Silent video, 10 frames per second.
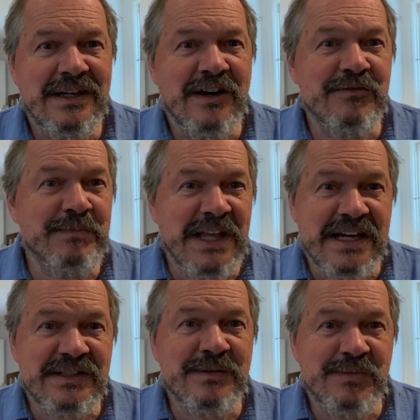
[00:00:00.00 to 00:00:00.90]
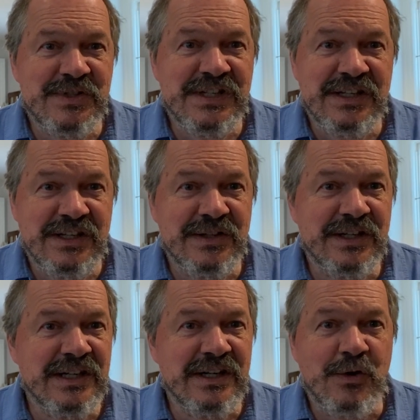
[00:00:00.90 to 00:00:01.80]
of blacks in
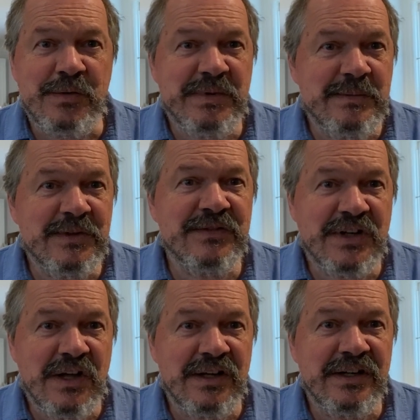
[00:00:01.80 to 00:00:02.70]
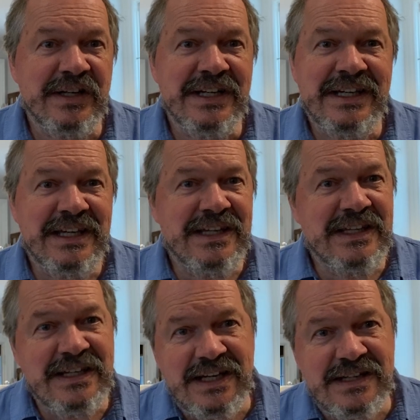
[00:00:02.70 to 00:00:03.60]
particular, or people of color in the
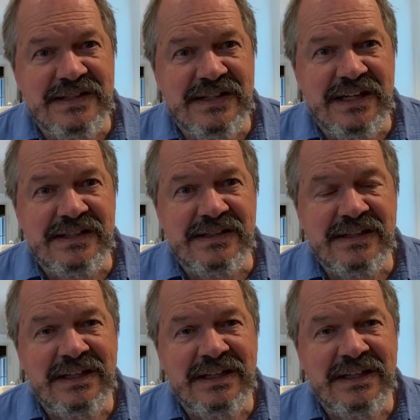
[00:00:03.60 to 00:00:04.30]
United States.